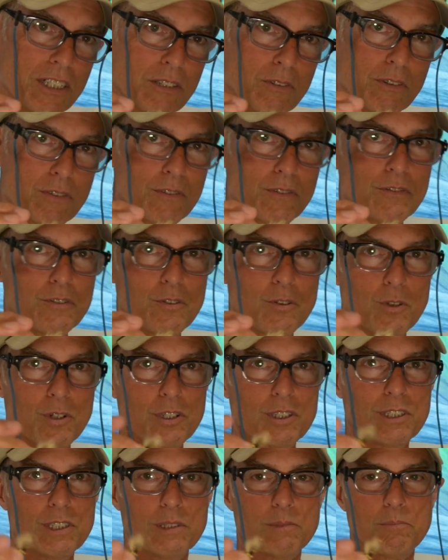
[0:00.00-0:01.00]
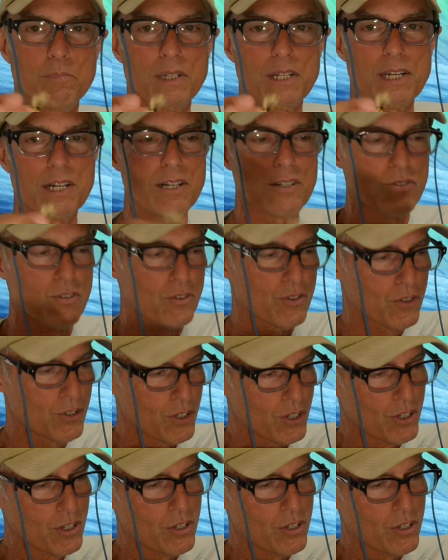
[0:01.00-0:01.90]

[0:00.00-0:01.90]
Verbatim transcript: anywhere from 4 to 10 pounds,